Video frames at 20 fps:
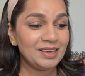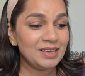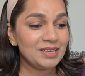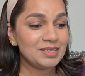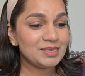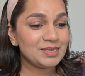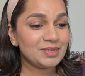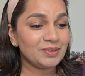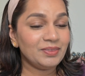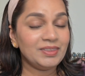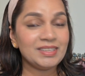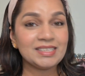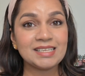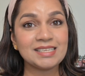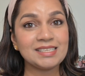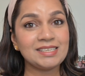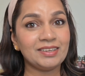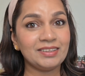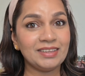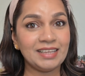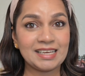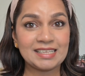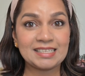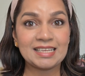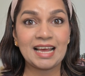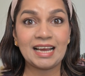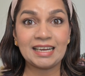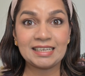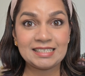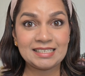So this is not the
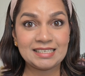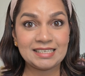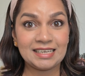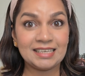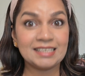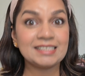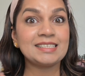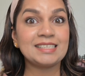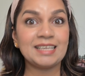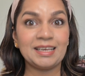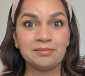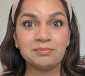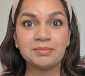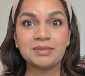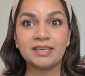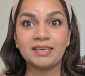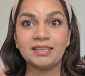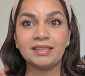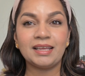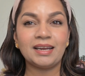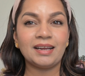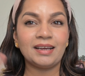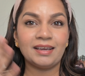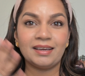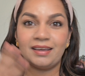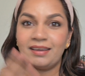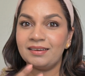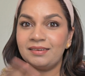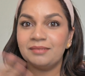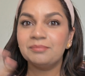exact day, same day that
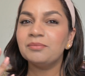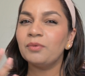I